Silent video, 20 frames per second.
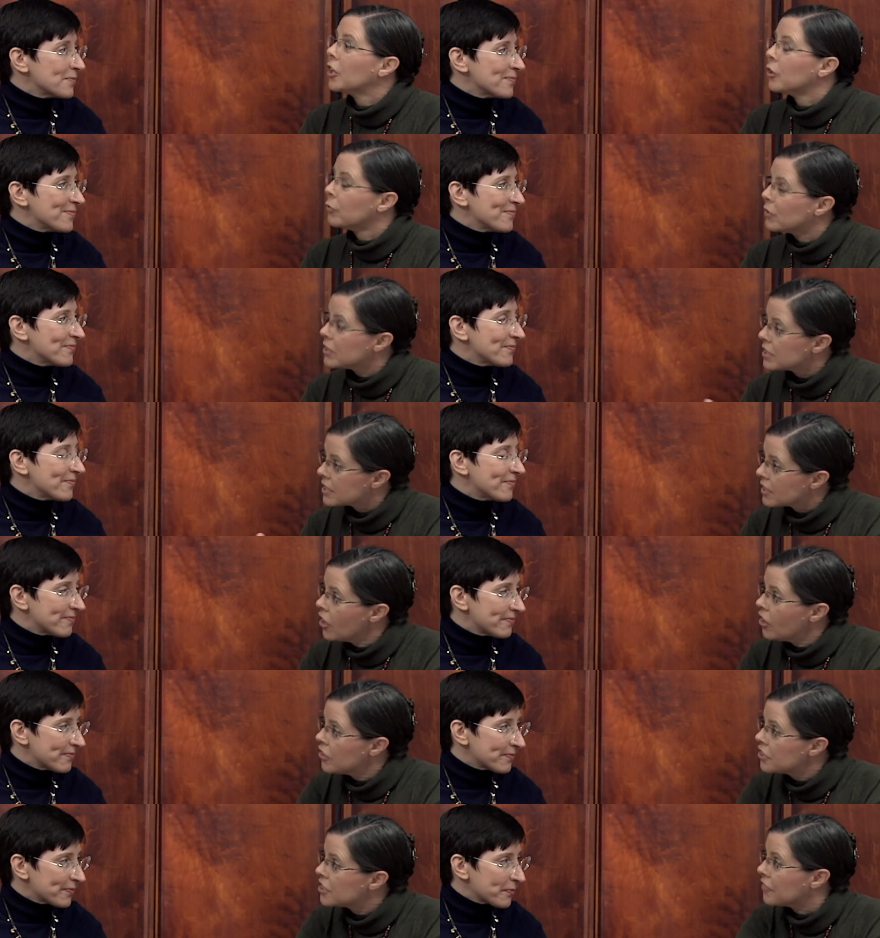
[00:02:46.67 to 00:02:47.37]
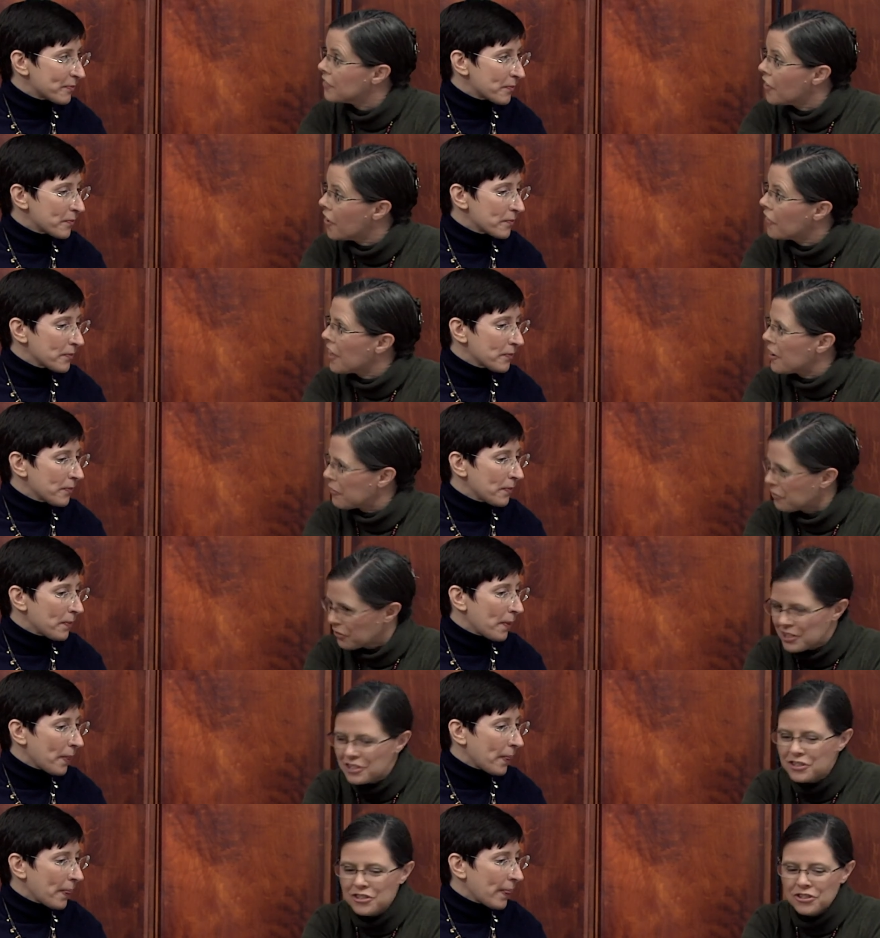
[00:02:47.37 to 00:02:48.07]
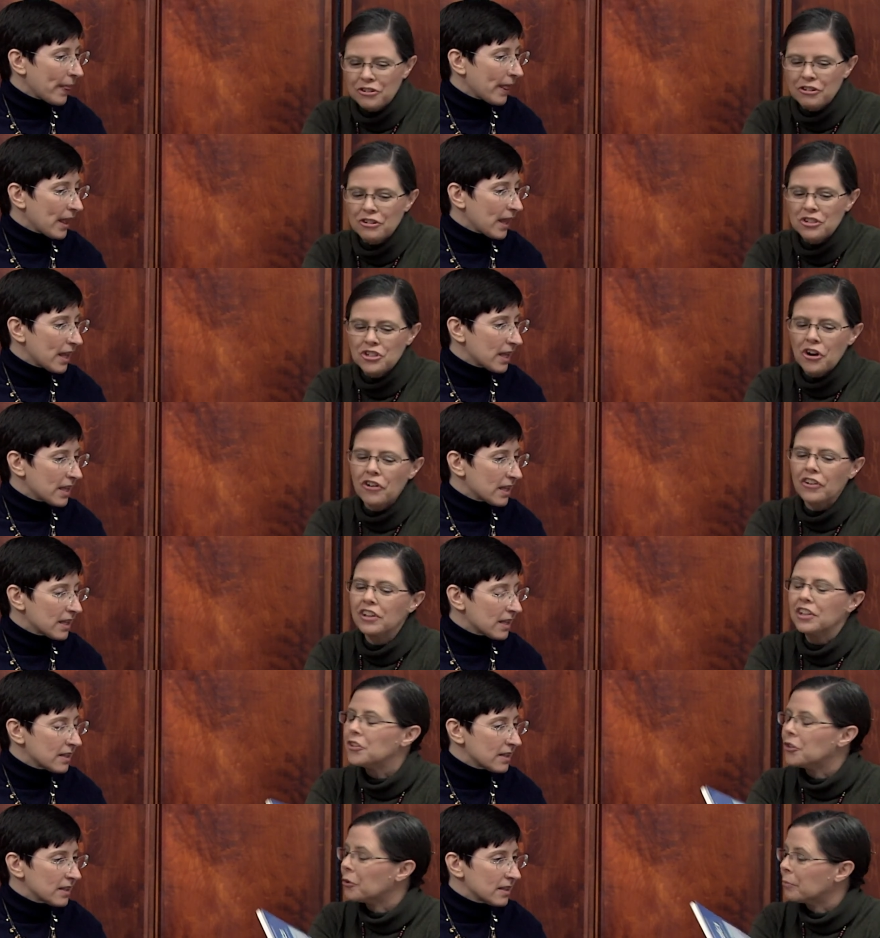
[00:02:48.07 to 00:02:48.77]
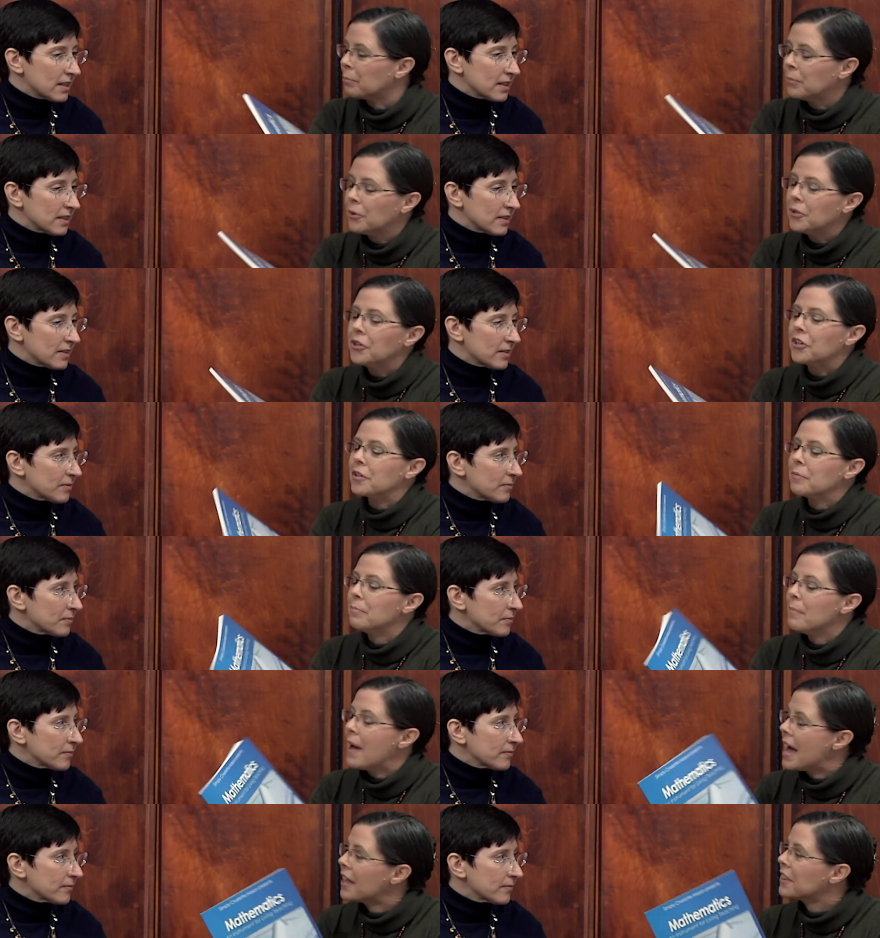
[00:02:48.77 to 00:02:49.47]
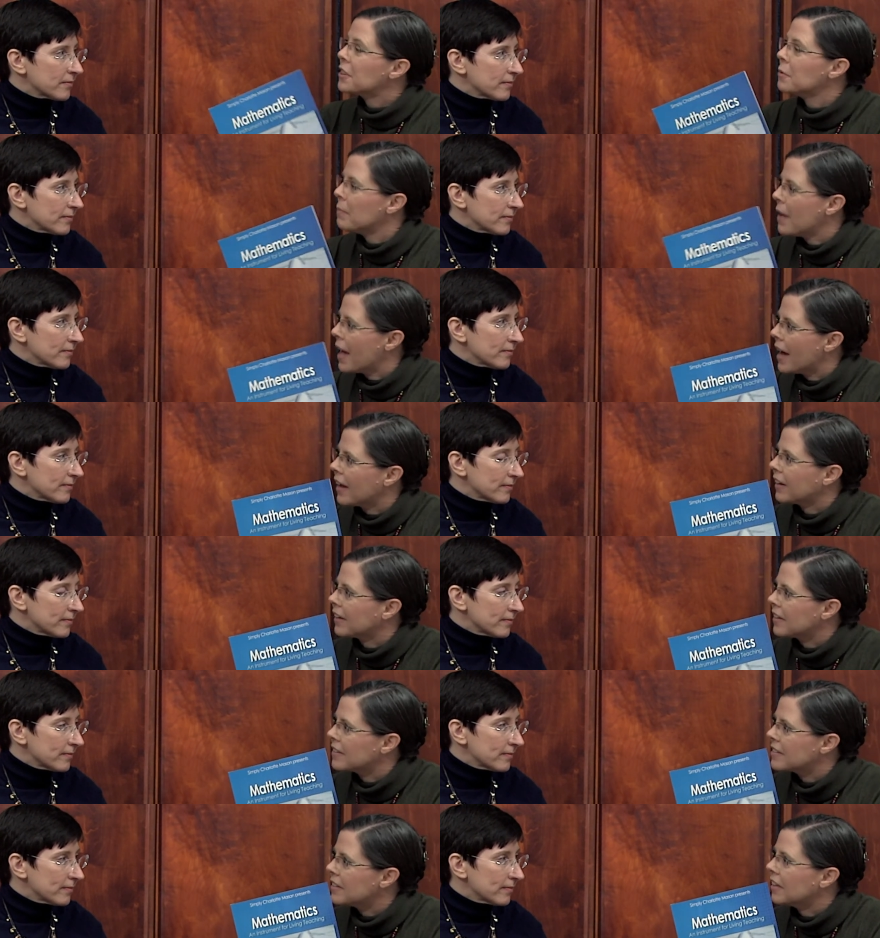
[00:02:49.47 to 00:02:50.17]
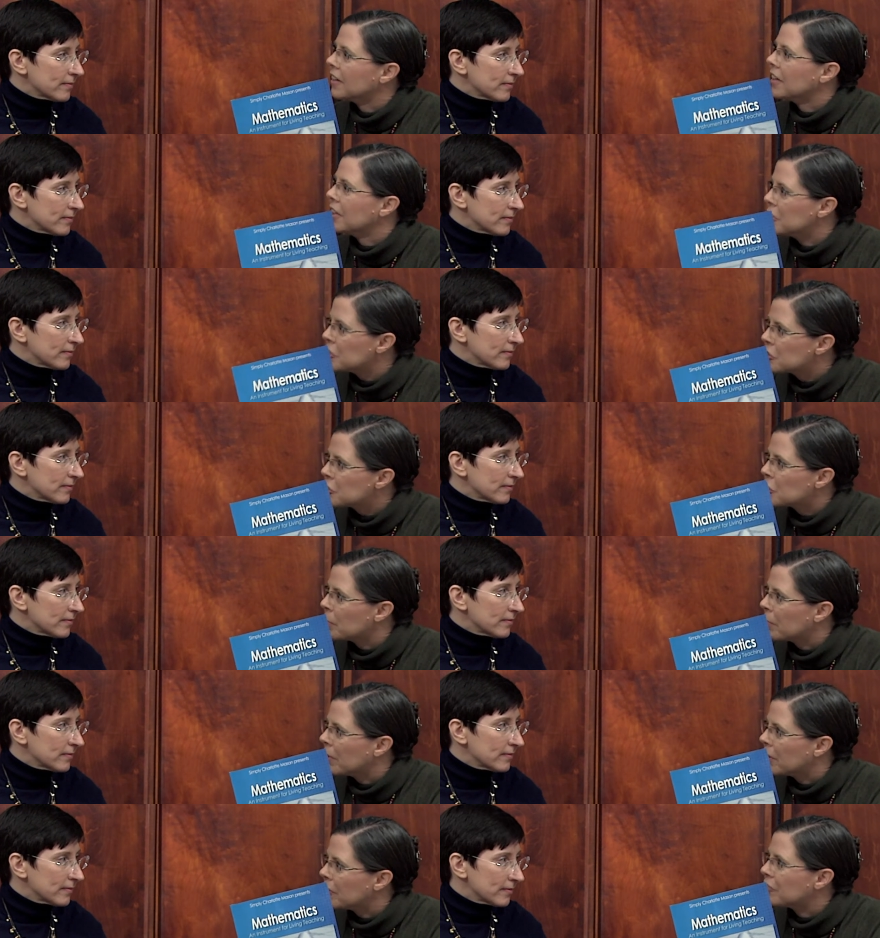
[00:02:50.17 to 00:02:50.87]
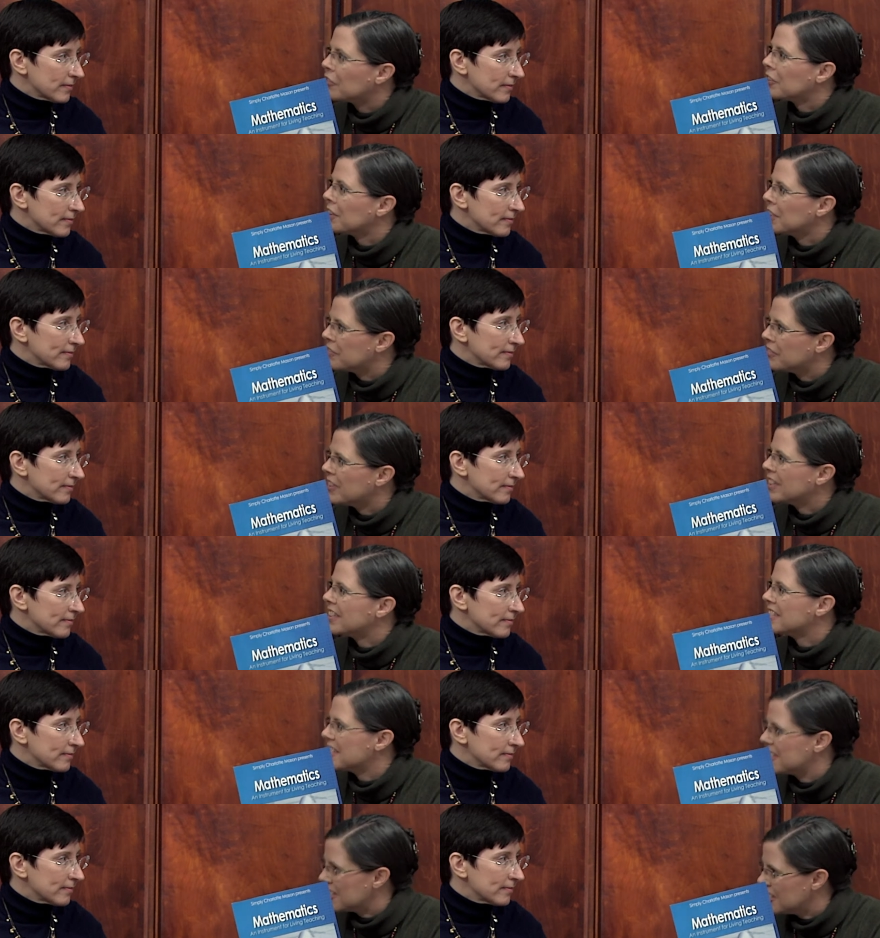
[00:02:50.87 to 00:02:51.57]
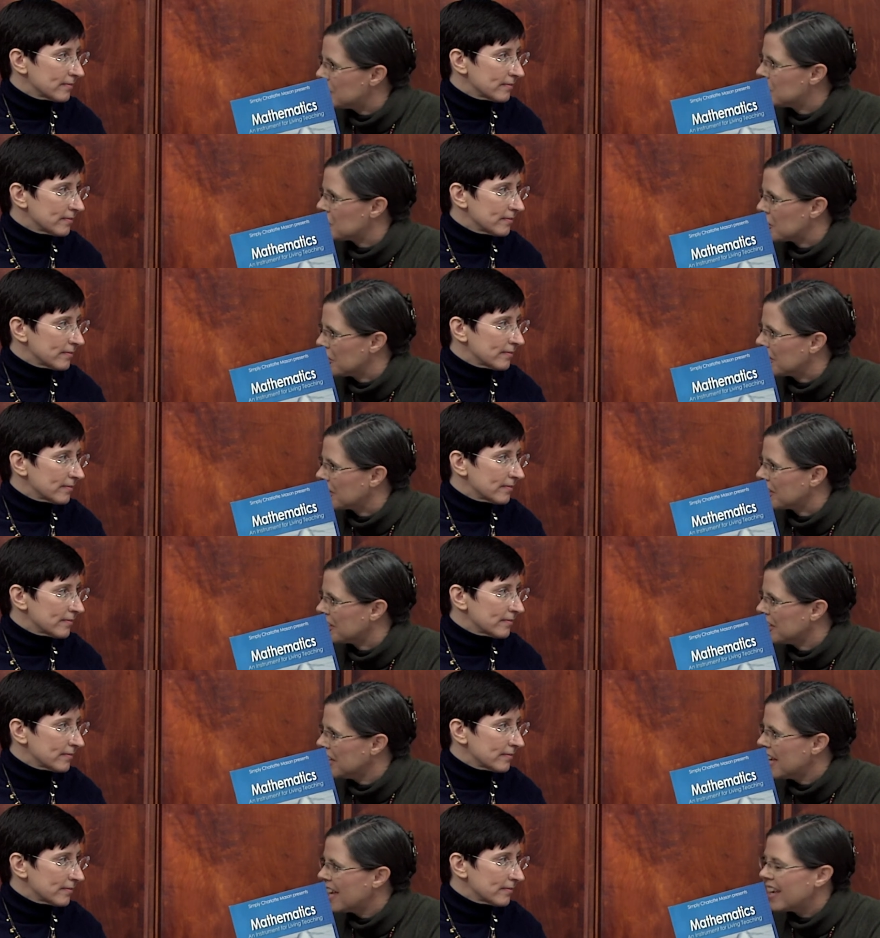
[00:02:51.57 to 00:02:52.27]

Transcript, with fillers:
Speaker 1: And the results of all that research are in your book, Mathematics, An Instrument for Living Teaching.